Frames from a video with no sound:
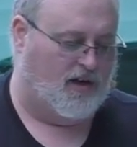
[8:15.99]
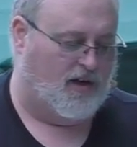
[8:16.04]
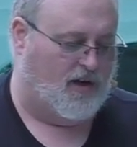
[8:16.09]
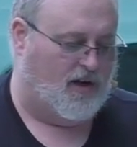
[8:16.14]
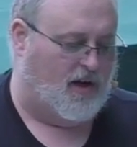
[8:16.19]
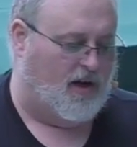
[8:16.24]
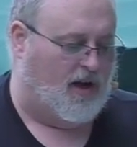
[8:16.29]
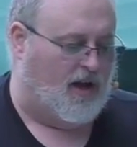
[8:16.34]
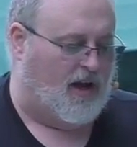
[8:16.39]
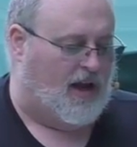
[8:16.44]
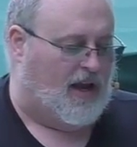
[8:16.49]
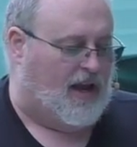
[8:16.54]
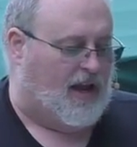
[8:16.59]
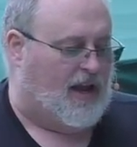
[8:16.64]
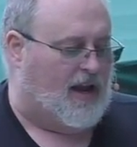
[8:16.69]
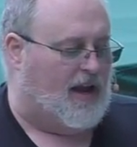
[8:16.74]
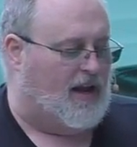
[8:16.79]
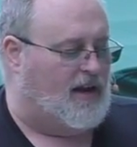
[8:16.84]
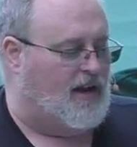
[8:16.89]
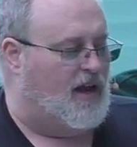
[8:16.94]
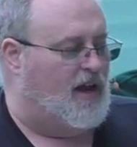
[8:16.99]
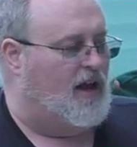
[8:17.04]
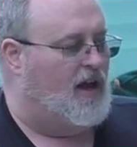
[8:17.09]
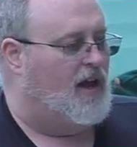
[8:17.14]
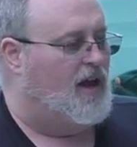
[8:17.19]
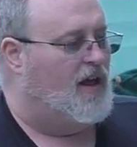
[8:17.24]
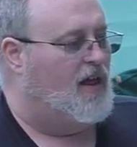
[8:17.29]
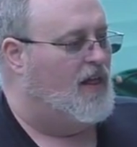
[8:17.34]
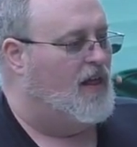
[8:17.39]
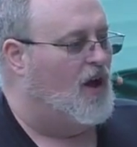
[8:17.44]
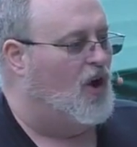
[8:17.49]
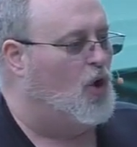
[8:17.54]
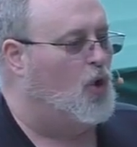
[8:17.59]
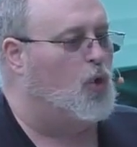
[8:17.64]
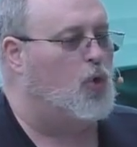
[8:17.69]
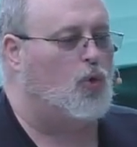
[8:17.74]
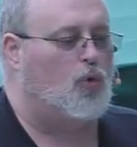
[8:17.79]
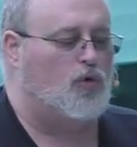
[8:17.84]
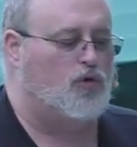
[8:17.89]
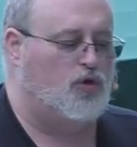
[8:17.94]
you would go and get
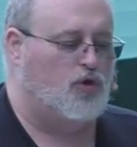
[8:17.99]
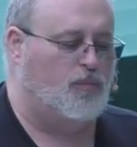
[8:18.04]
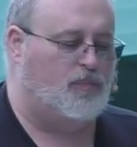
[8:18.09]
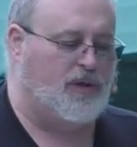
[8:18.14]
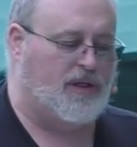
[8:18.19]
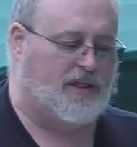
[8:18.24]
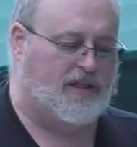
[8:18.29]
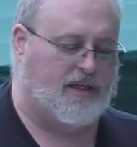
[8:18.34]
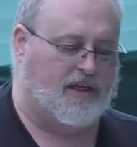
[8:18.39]
baptized.